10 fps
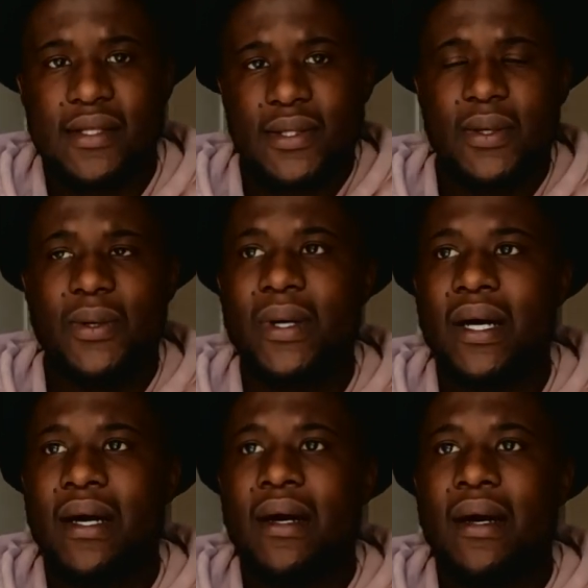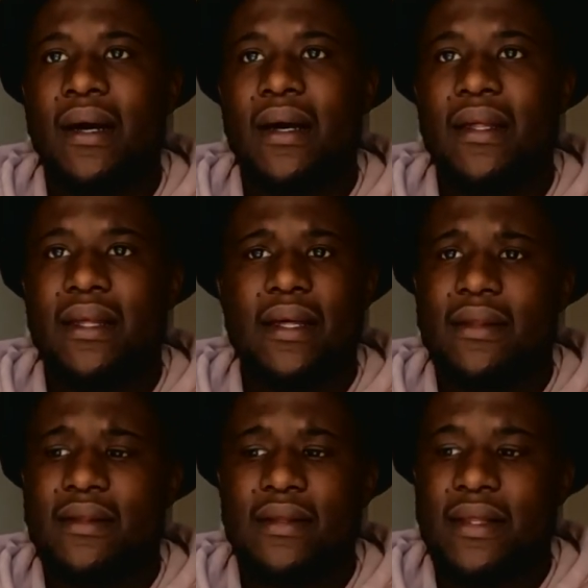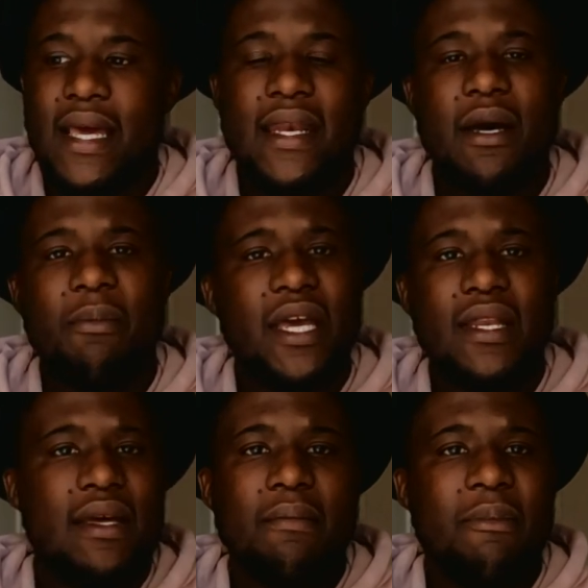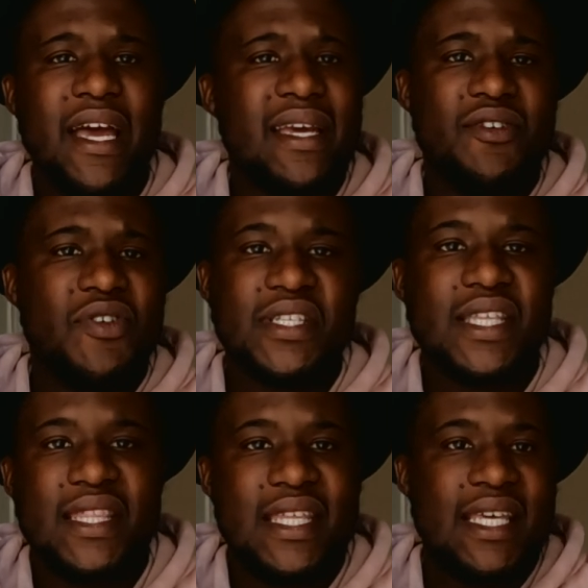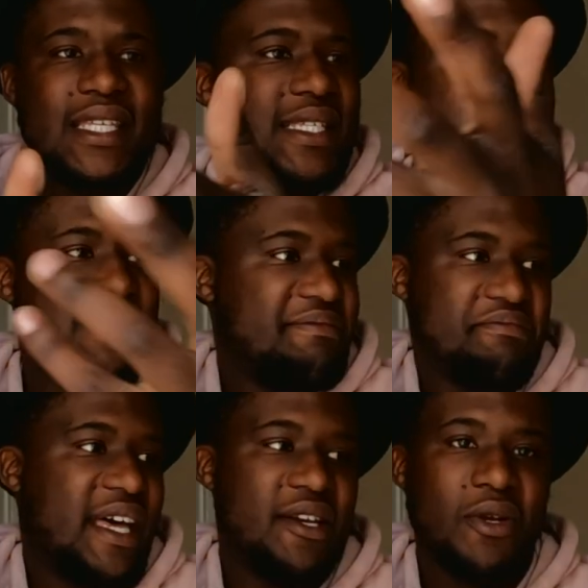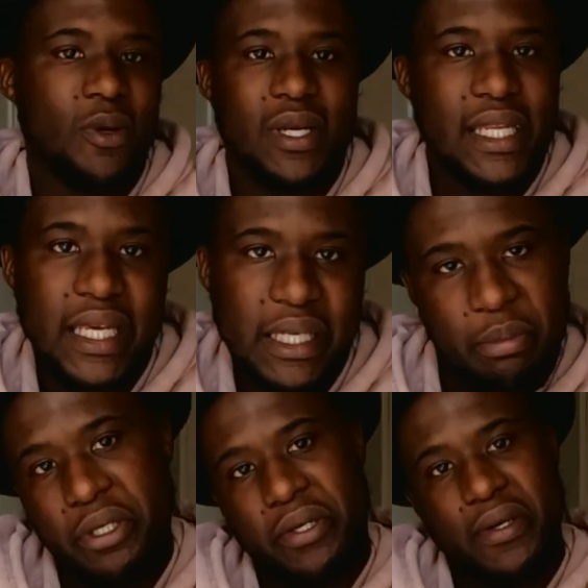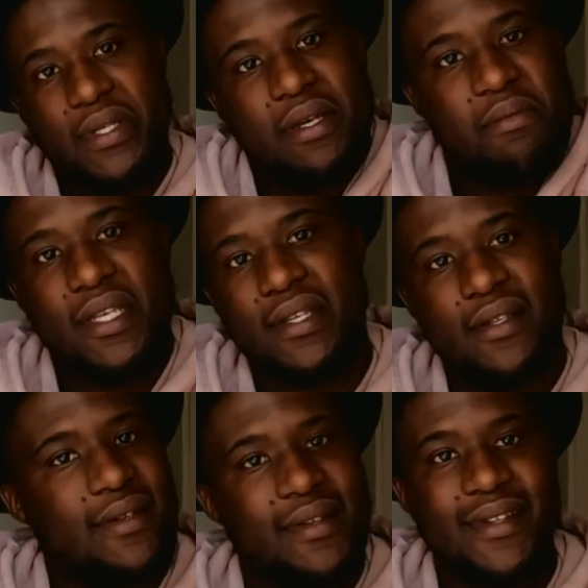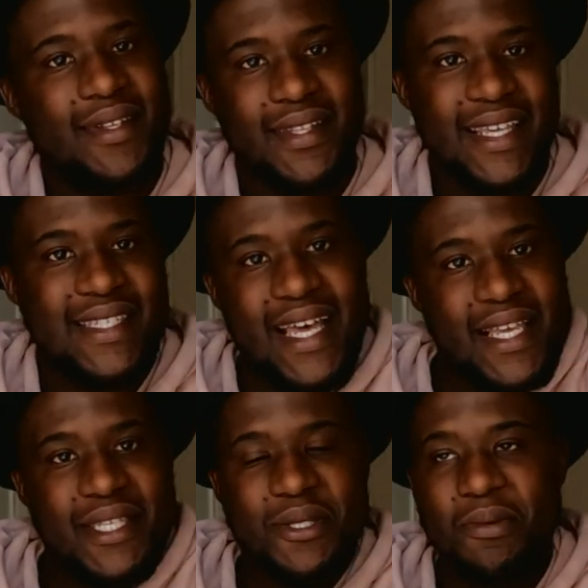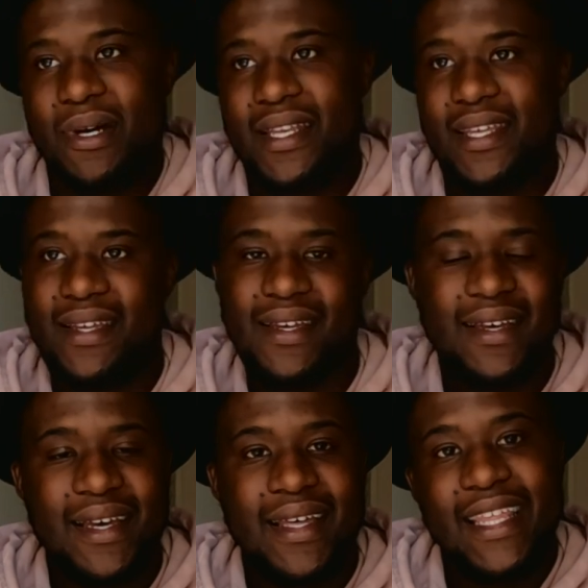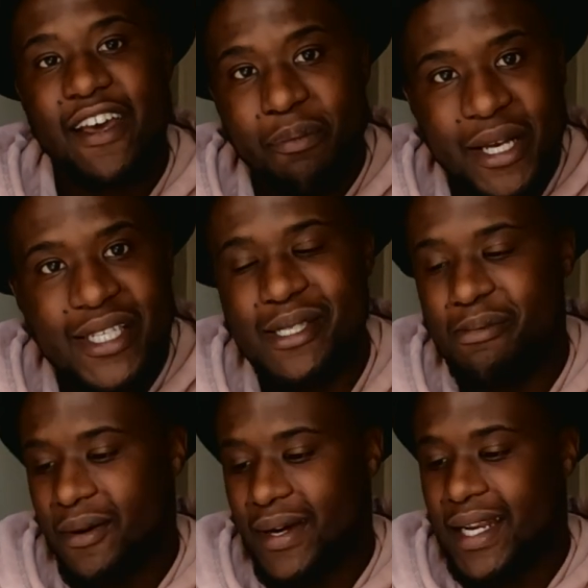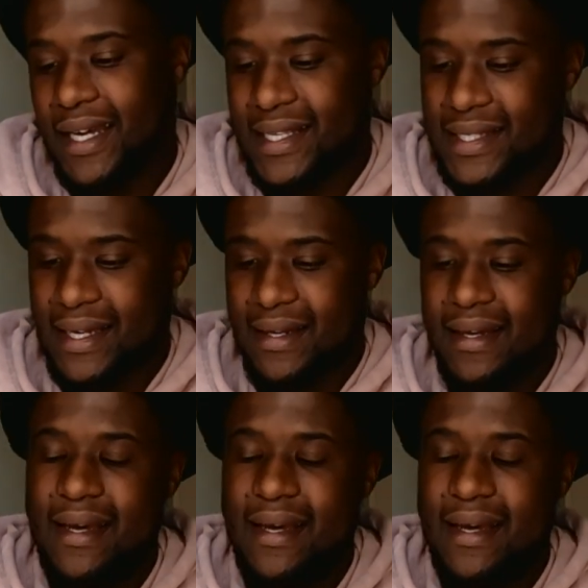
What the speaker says: So, and they end up buying interesting things that they don't need because, I mean, there's access to money. They have purchasing power, like I said.